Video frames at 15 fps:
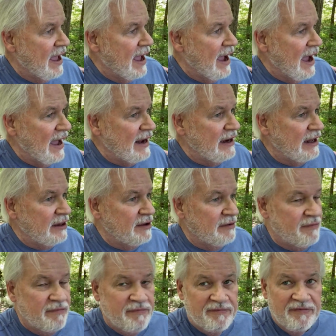And then the
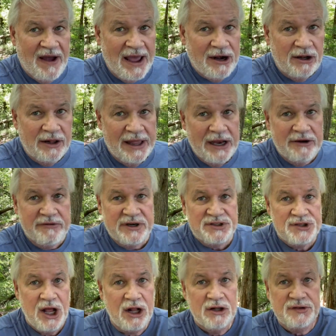final end
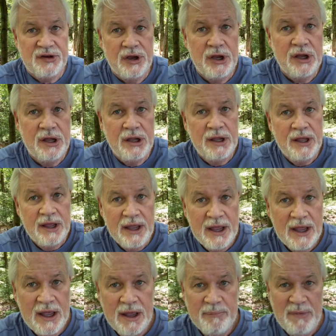result,
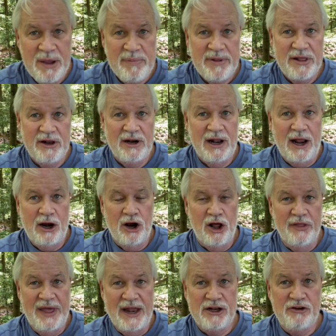maybe they're not all
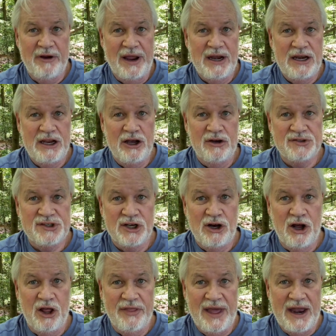that grandiose and
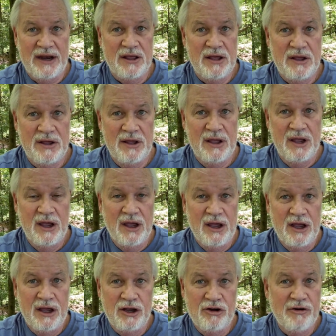all that
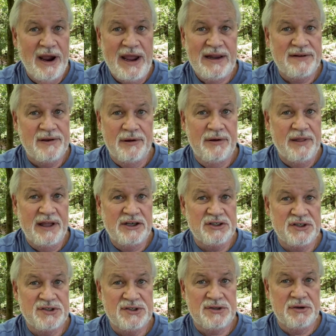great. They
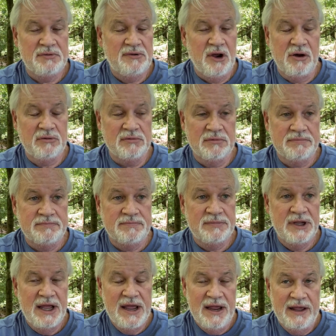just don't,
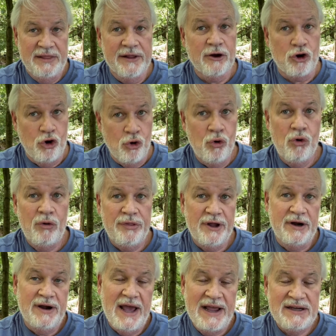they're cool, they're
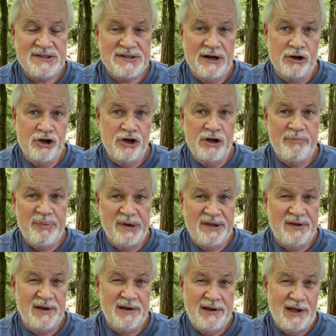nice, they're good, but
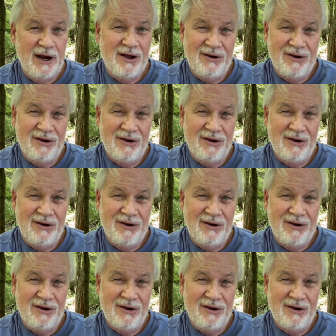we